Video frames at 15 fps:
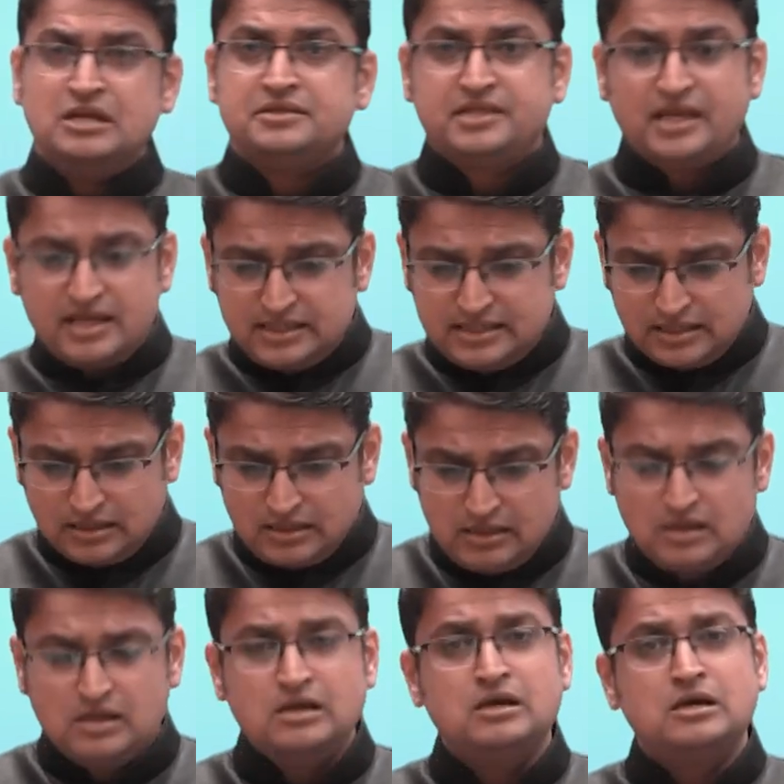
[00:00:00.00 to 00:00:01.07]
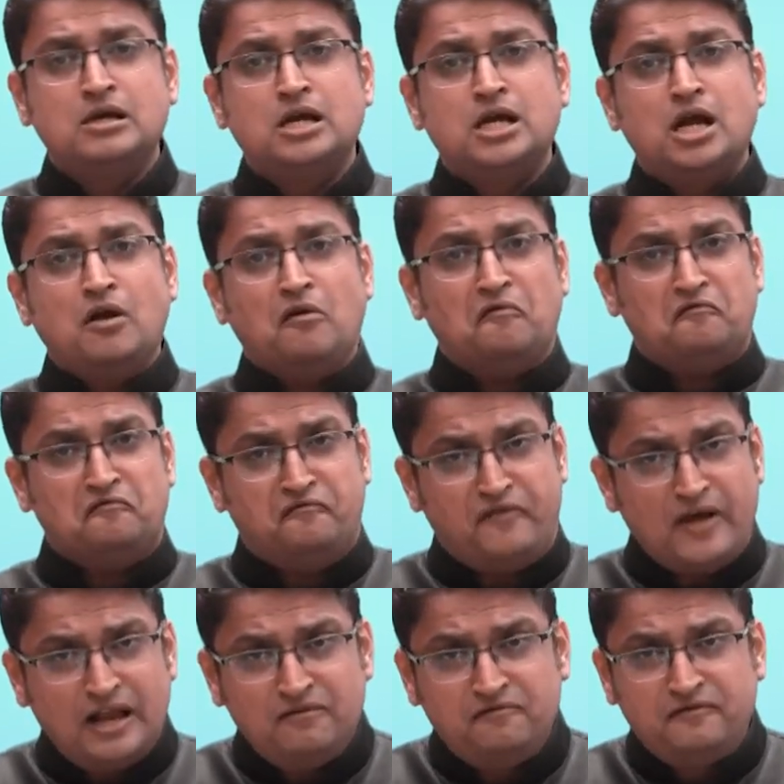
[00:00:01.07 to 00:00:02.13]
There is a
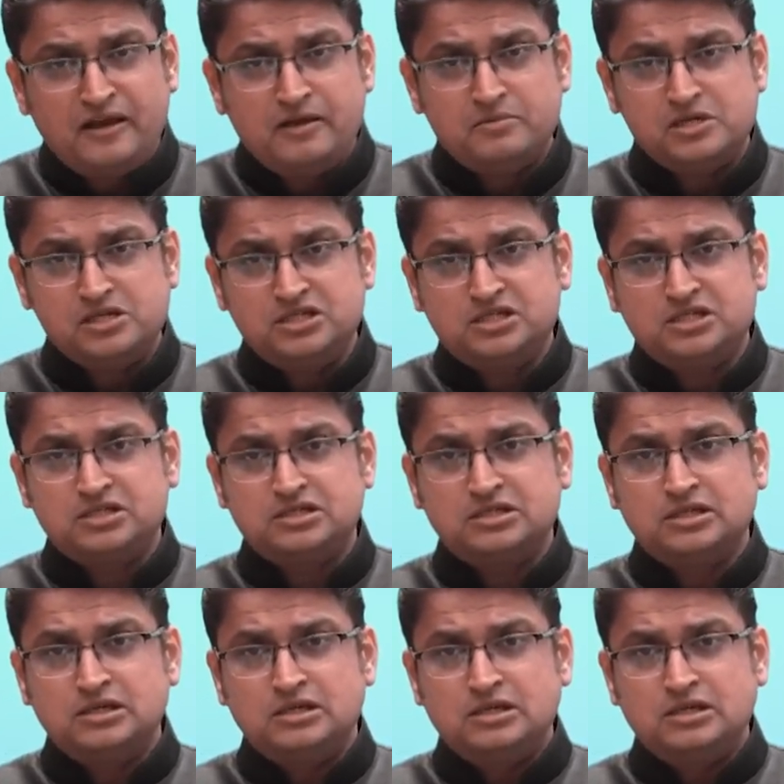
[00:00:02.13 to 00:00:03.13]
well famous